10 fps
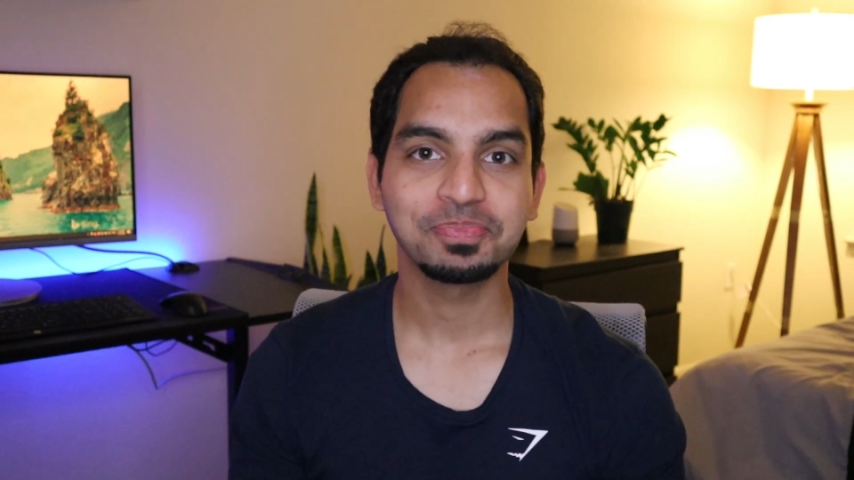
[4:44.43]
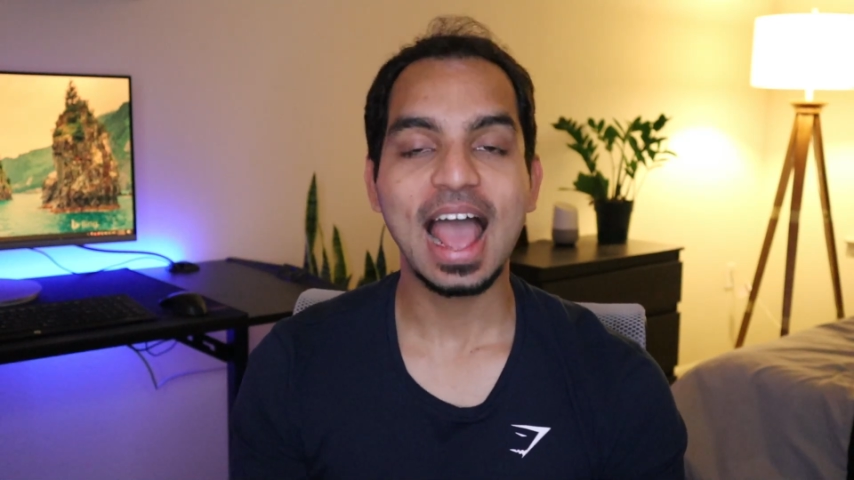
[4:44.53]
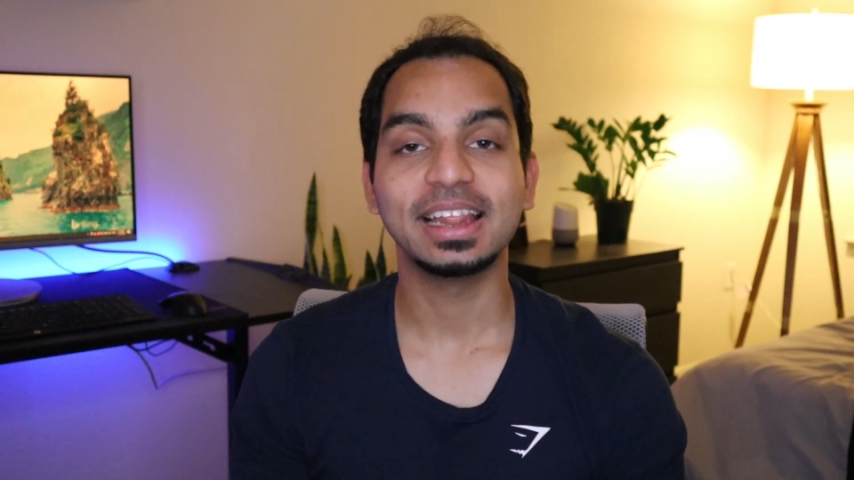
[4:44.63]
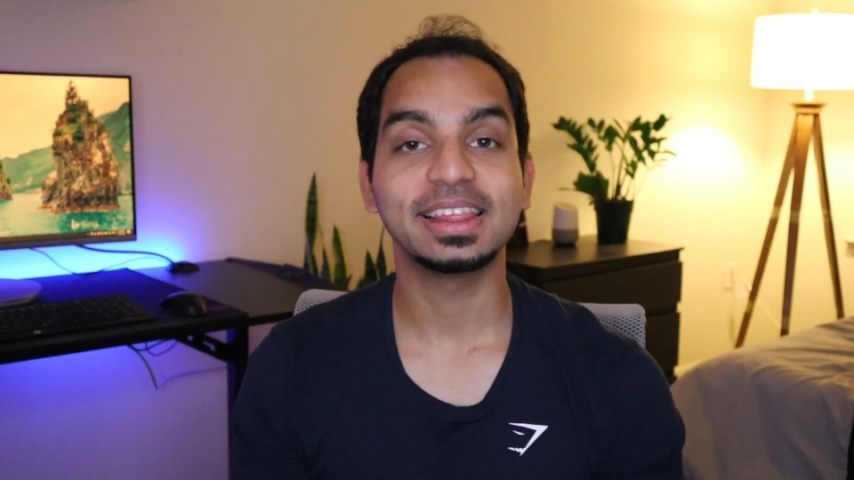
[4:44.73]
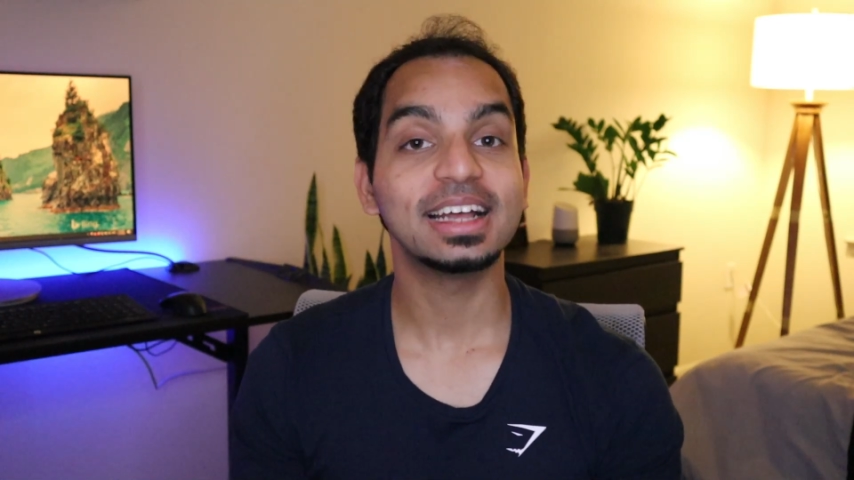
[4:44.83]

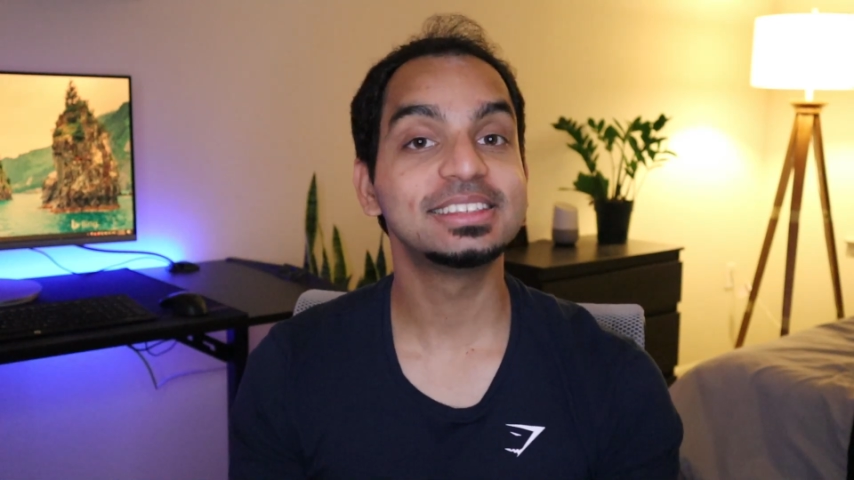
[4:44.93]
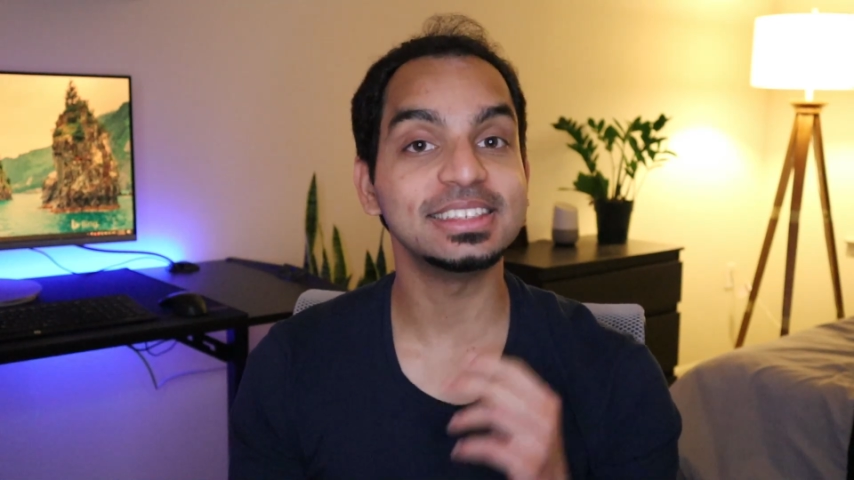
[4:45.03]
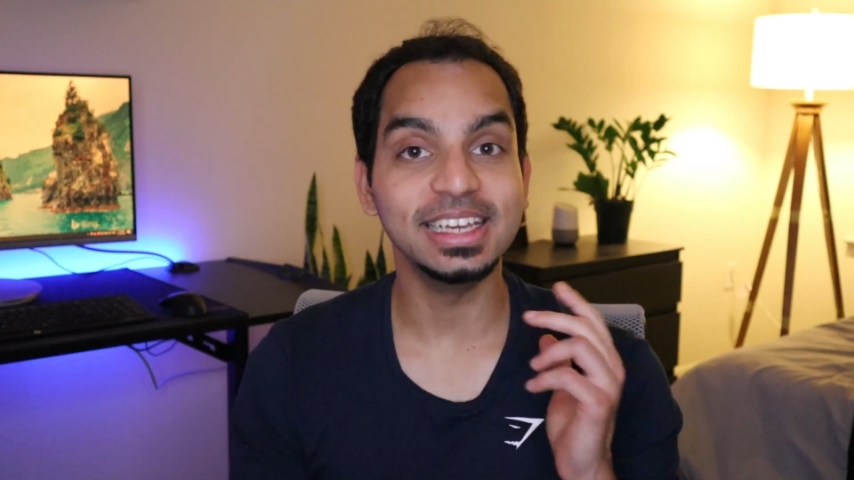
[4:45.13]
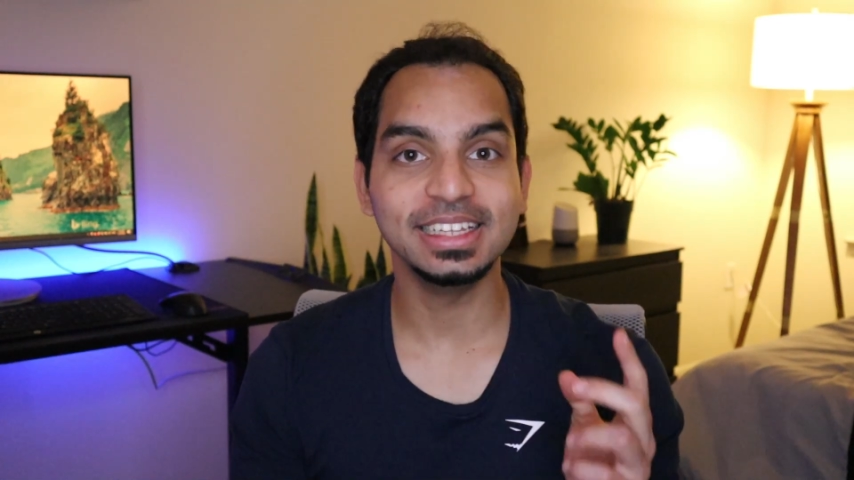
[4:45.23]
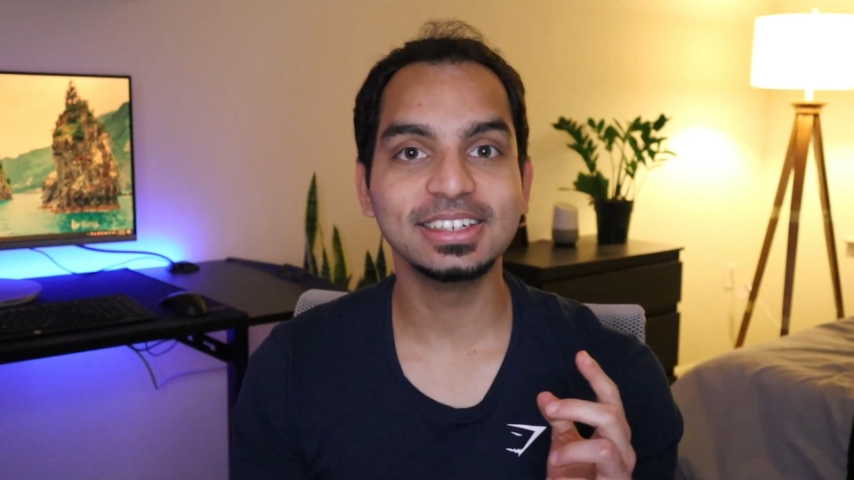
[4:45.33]
and that's
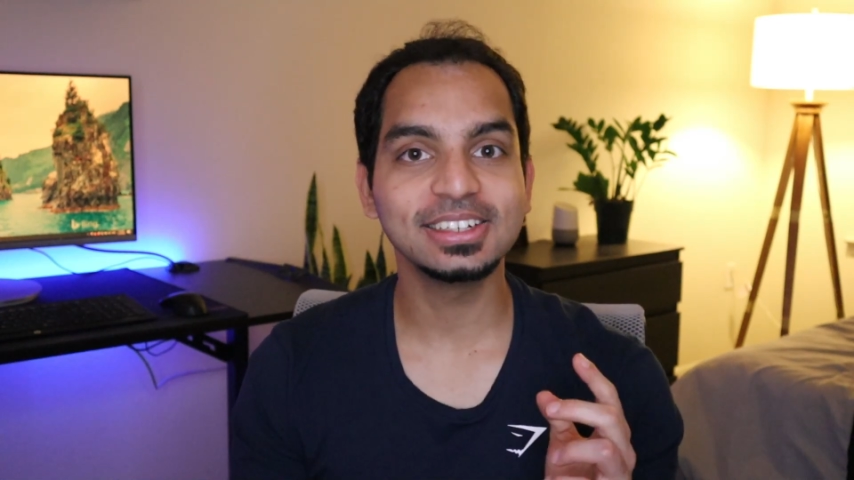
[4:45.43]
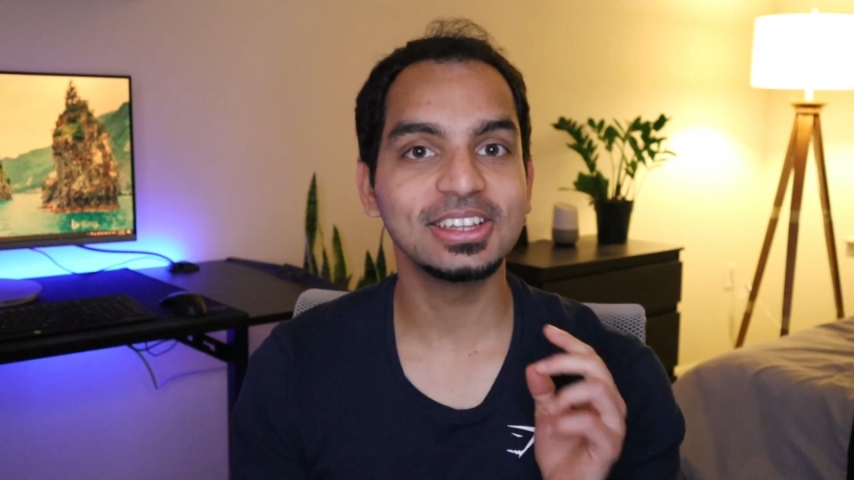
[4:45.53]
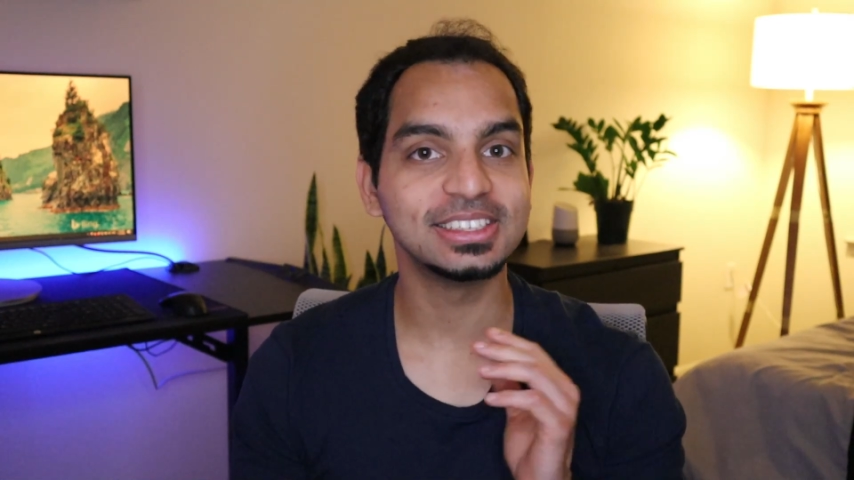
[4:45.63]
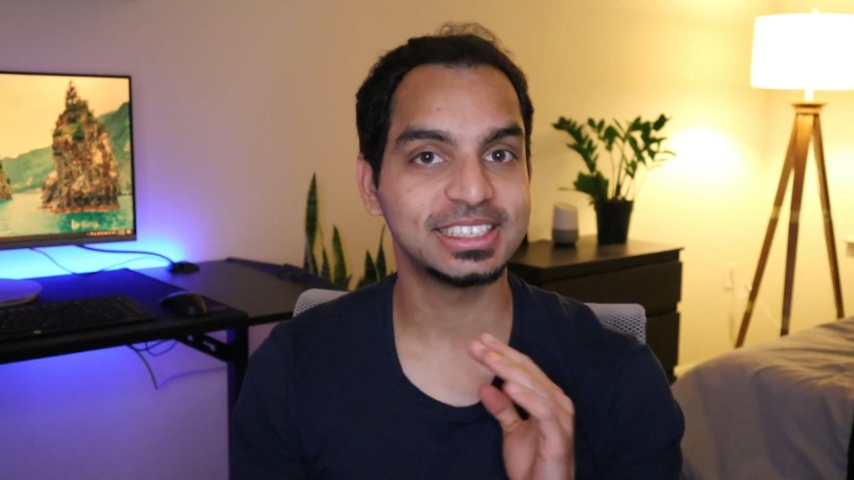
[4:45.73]
either the